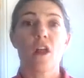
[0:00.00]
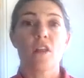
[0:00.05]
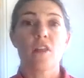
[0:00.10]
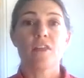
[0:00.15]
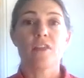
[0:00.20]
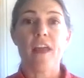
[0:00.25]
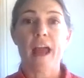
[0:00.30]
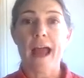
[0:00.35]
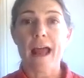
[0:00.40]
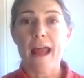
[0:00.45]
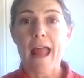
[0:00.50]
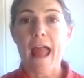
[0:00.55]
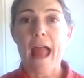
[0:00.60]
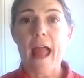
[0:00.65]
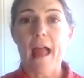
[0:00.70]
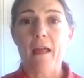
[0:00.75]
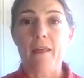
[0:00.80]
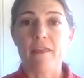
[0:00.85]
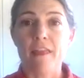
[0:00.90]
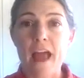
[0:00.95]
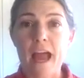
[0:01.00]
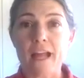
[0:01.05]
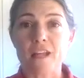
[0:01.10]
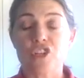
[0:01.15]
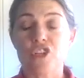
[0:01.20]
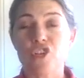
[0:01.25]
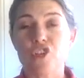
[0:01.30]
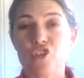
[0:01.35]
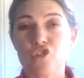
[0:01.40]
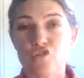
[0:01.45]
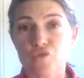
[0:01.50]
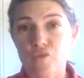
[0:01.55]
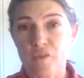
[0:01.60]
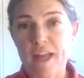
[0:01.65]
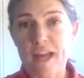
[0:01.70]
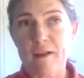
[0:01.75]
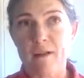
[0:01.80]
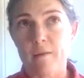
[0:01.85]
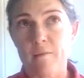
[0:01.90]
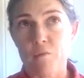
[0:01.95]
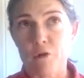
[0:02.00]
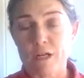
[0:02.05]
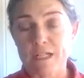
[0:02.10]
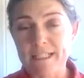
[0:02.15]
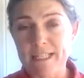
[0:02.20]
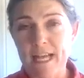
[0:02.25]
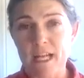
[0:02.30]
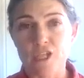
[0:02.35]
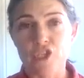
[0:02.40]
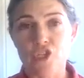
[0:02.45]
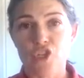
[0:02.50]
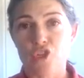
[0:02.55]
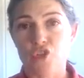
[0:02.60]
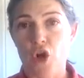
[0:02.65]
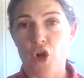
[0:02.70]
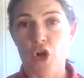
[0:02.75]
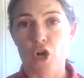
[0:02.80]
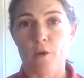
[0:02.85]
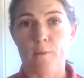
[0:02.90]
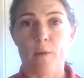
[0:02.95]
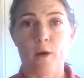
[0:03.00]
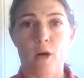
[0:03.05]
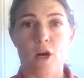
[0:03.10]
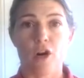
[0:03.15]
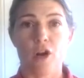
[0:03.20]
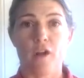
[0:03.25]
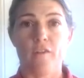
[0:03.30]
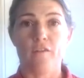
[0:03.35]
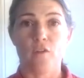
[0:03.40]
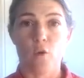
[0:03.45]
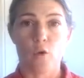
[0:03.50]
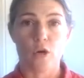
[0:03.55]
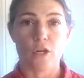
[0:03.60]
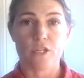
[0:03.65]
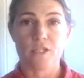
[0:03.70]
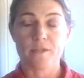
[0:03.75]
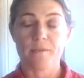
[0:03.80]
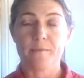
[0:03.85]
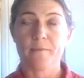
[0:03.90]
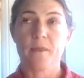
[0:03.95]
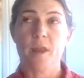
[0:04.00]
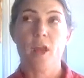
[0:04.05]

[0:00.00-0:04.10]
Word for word: that that that a more dense stronger part of the horse.